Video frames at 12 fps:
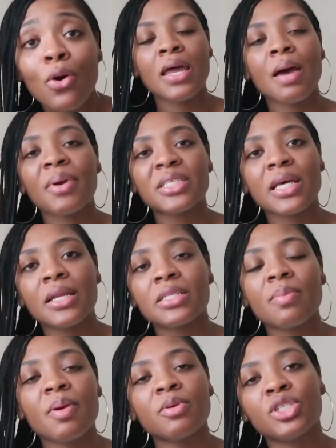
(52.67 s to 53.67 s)
And I'm excited
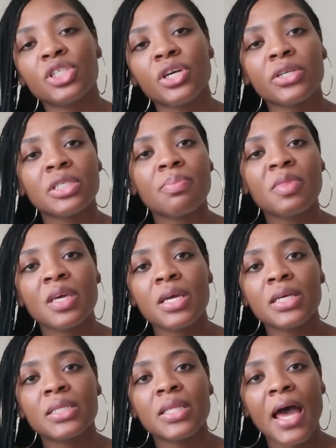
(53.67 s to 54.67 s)
to maybe share some
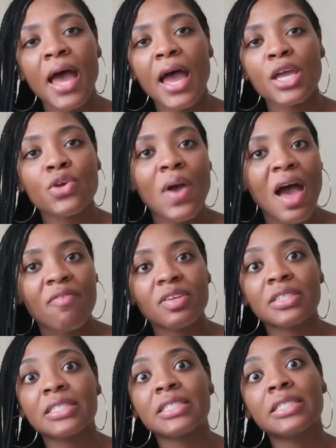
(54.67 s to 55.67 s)
things that you
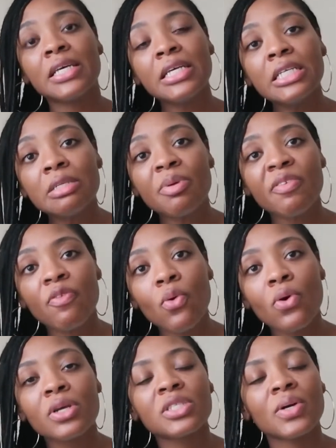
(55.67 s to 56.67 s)
haven't seen
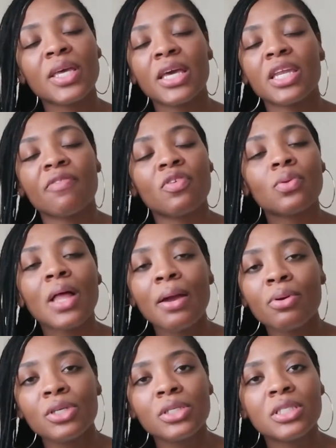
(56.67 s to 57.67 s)
before. So again, if you
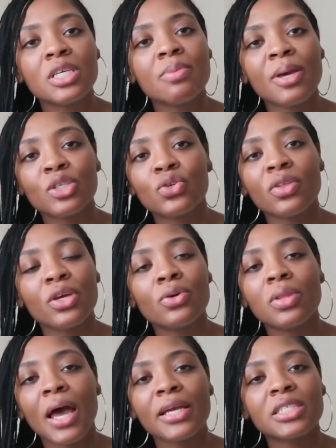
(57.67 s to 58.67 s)
like what you see, make sure that you
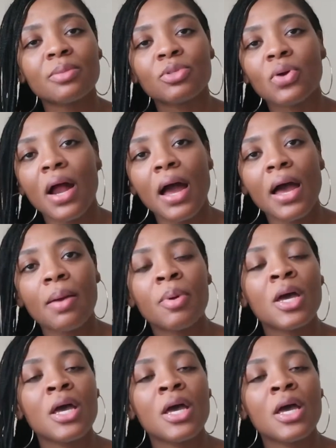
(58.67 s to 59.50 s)
like, subscribe,